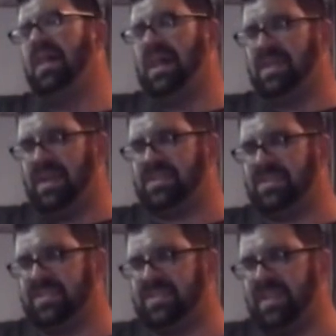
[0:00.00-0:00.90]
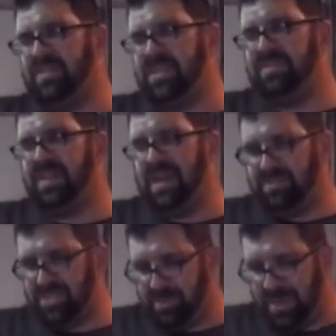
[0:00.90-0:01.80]
a 1975
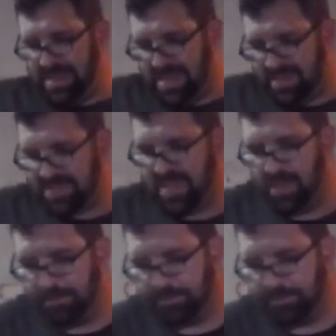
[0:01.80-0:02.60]
280SL.